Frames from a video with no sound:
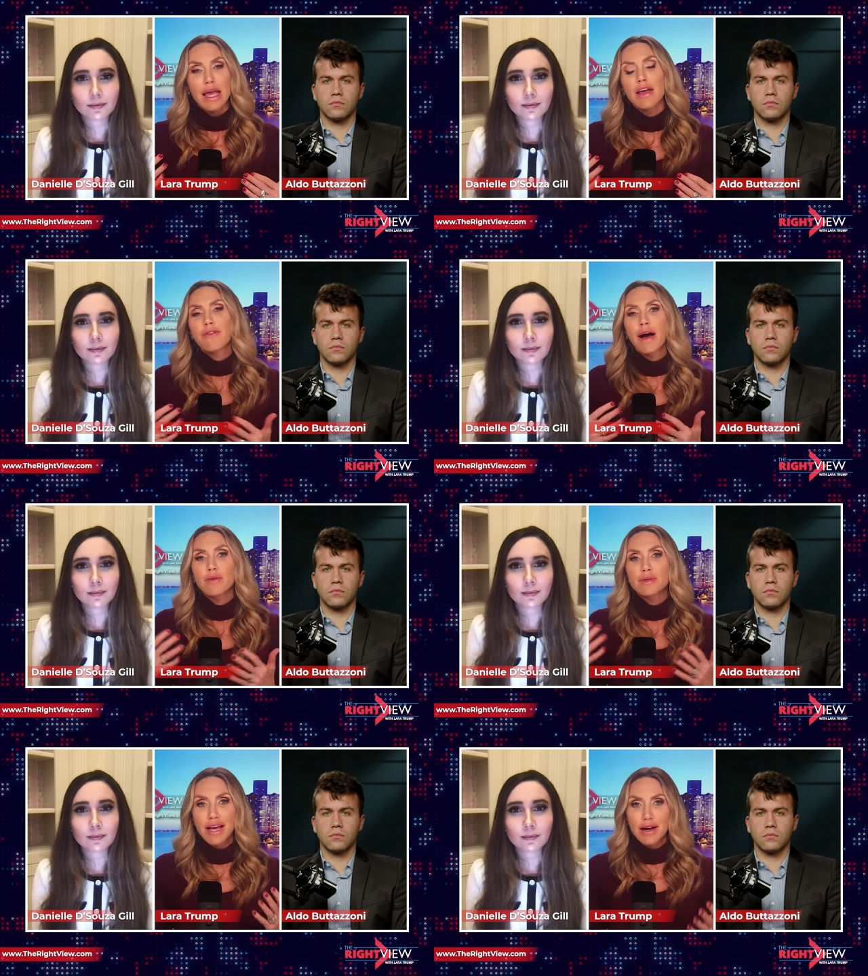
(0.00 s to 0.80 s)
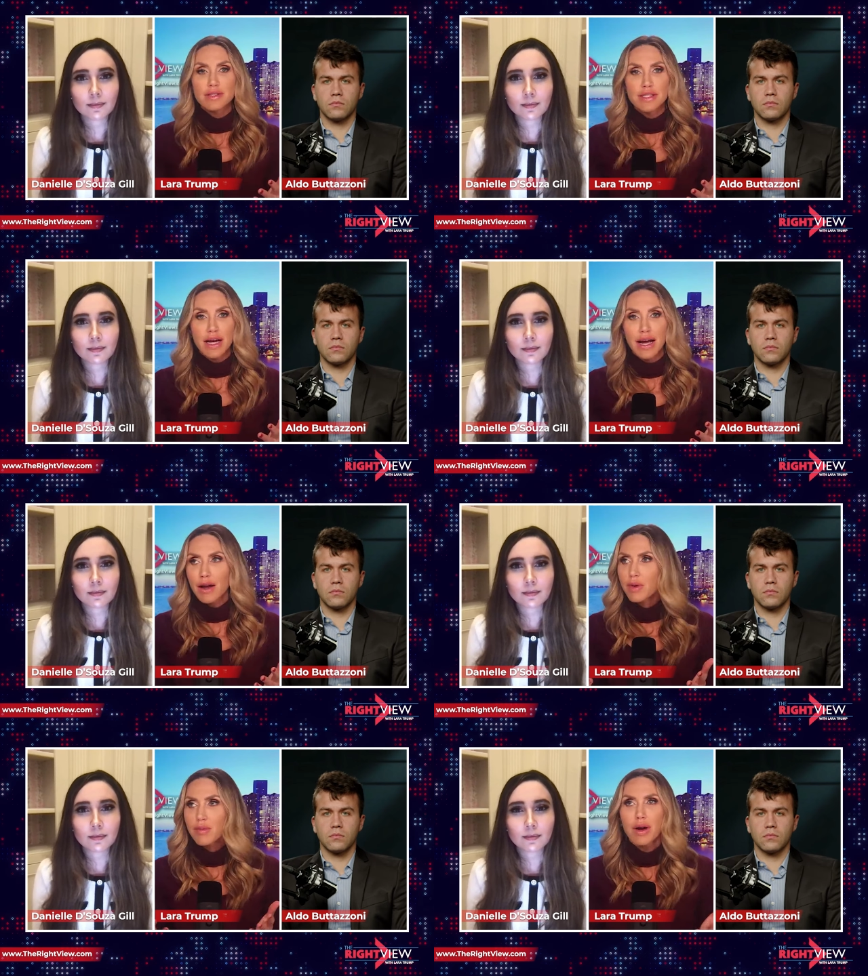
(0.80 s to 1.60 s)
Speaker 1: If I was outside,
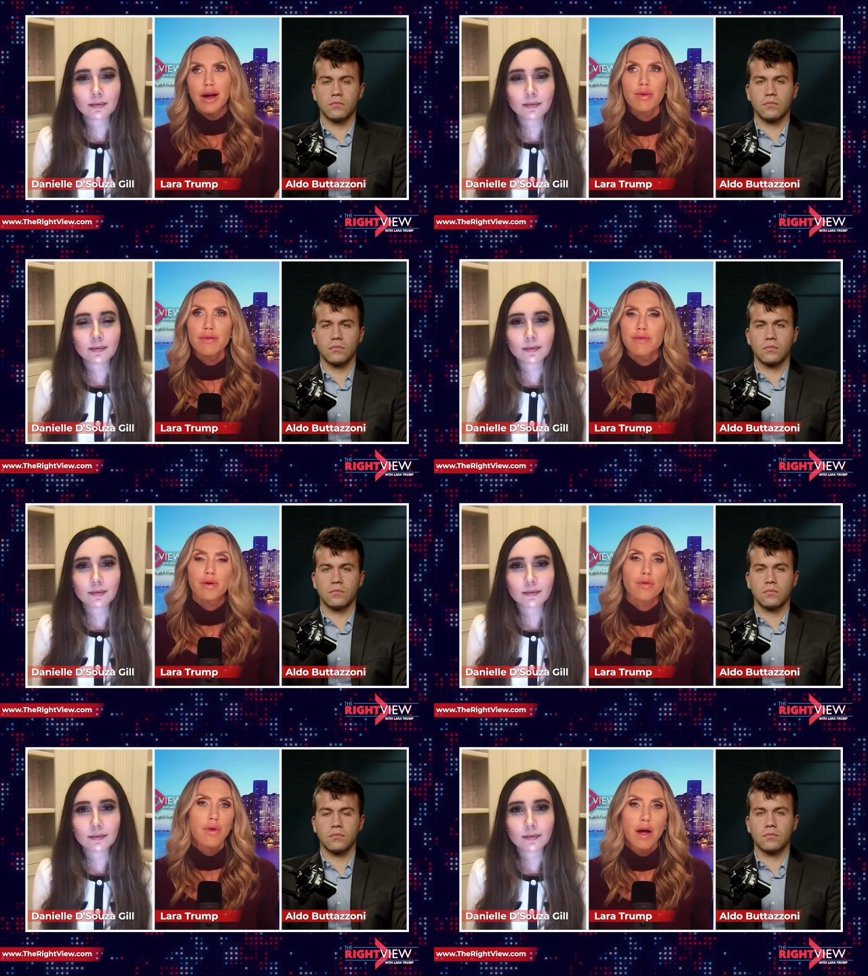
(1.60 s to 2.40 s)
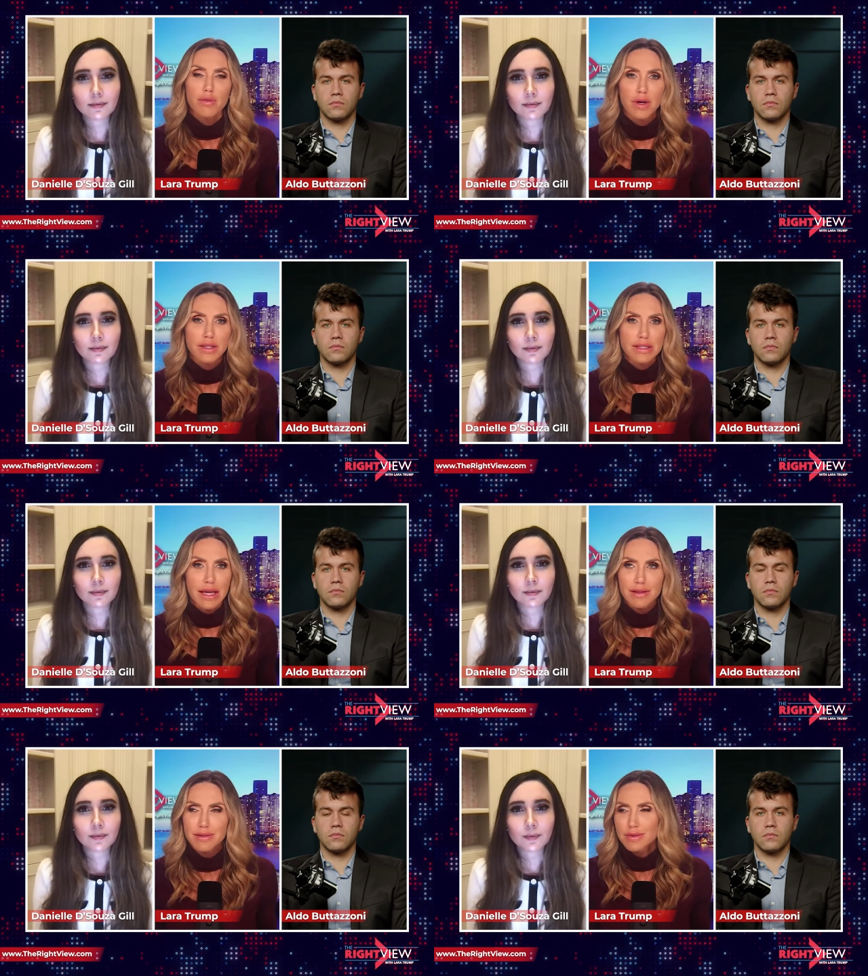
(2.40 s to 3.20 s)
I remember I went for a run one
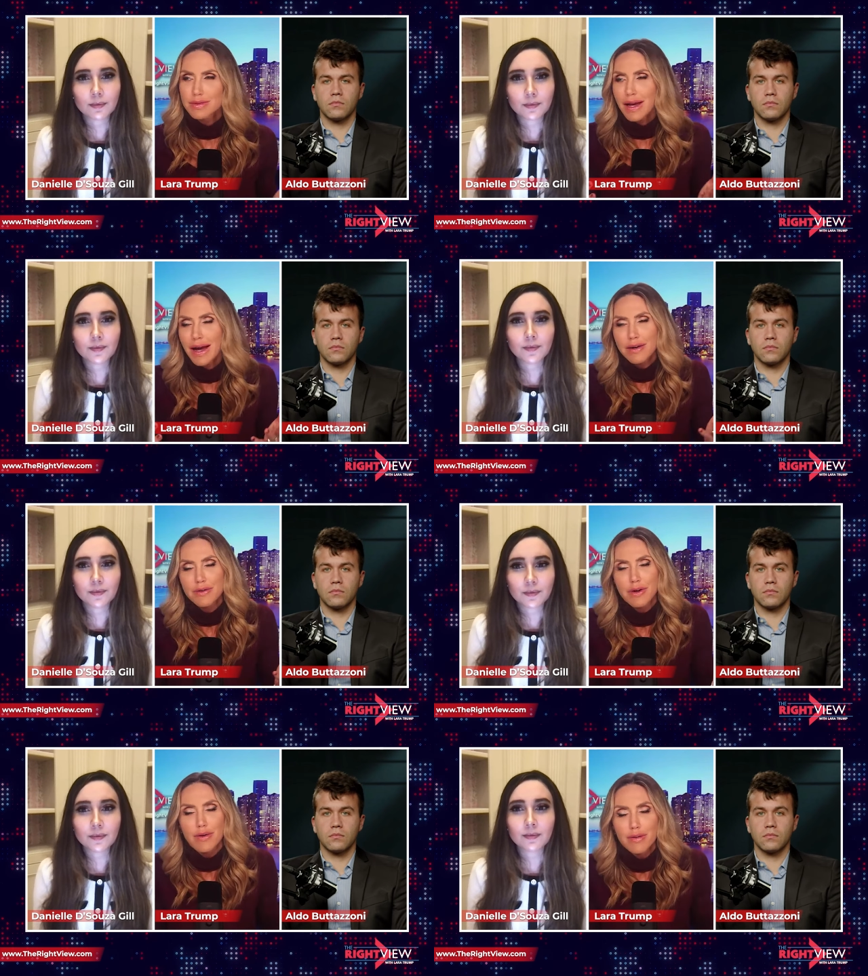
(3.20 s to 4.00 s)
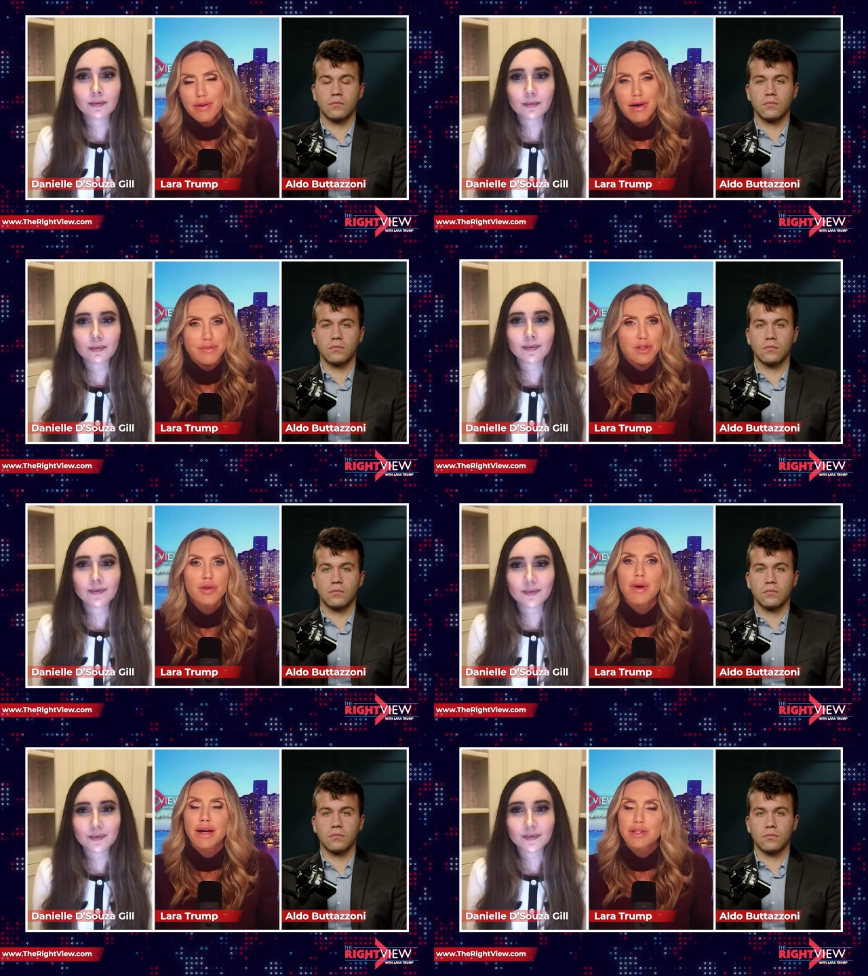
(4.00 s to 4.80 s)
day. This was, I don't know, up
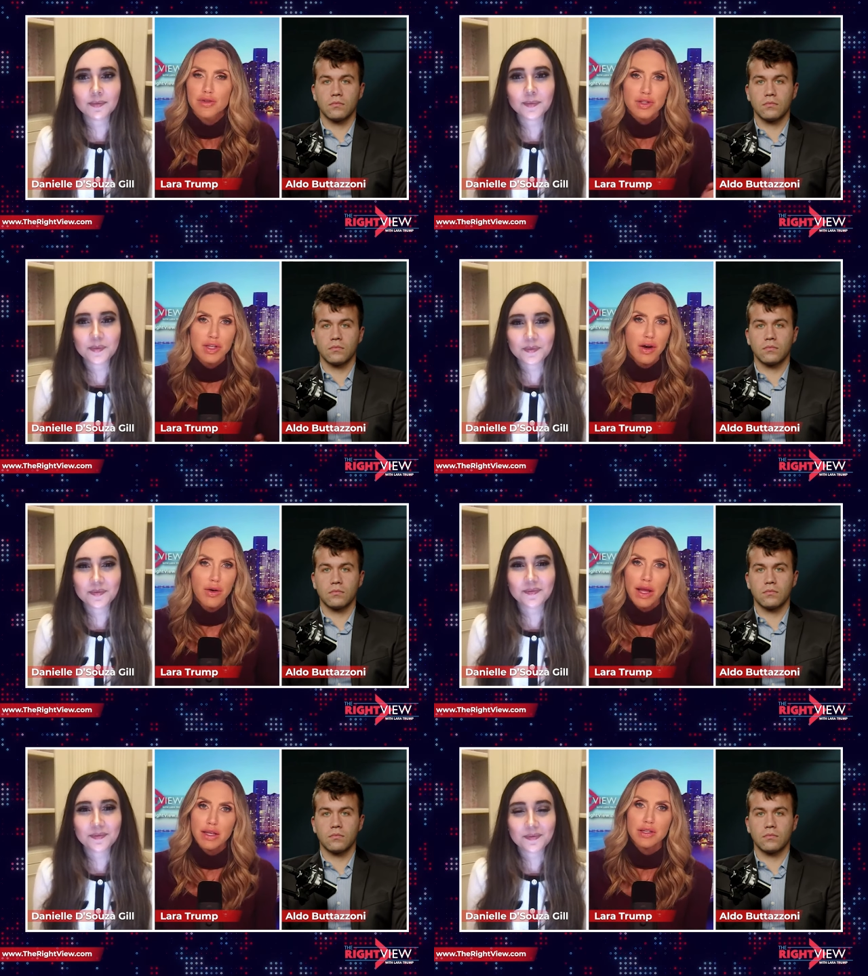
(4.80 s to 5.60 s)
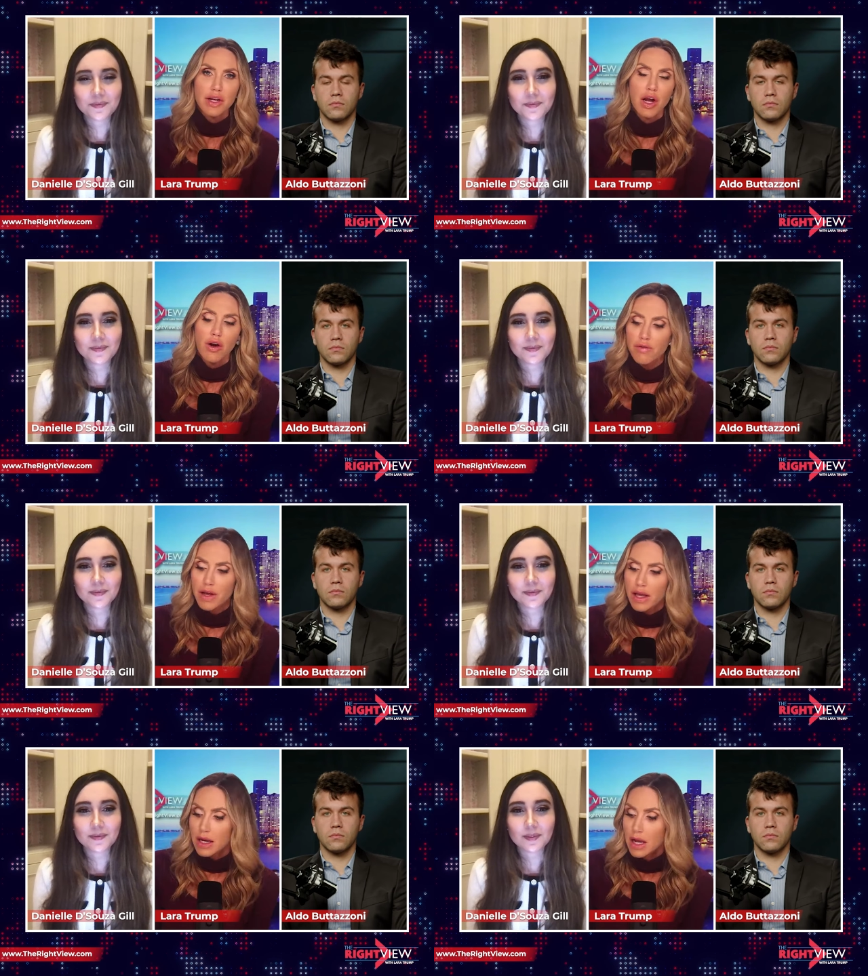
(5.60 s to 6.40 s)
two months or so into
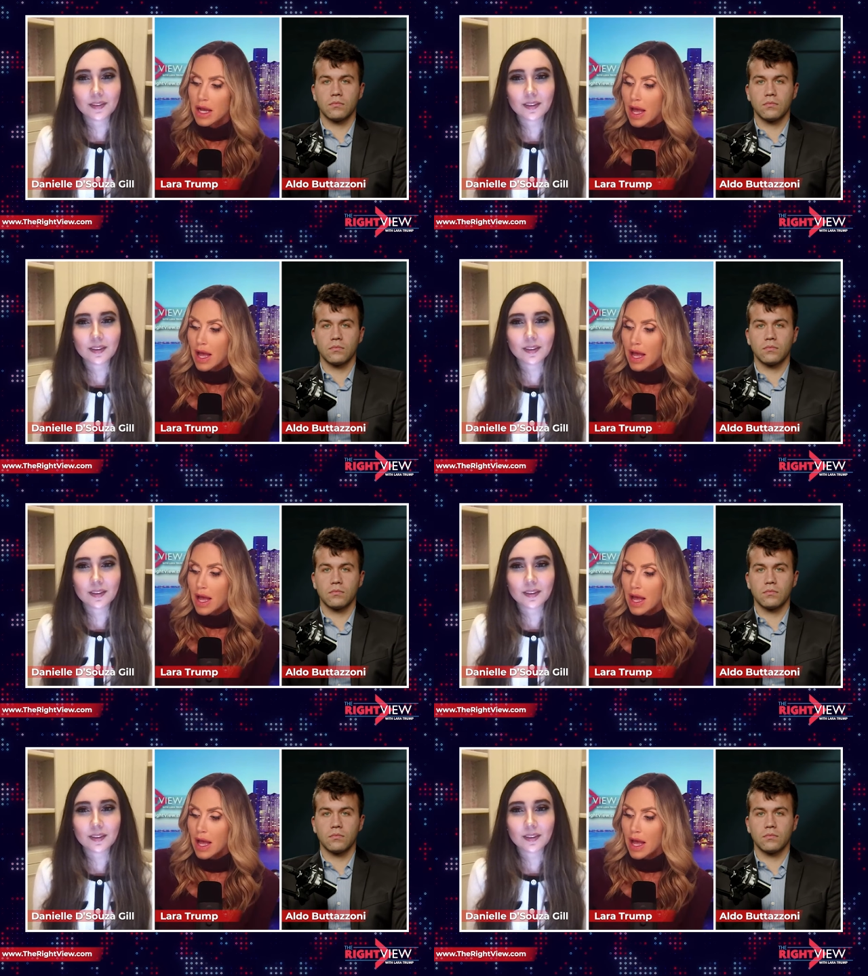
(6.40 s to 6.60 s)
COVID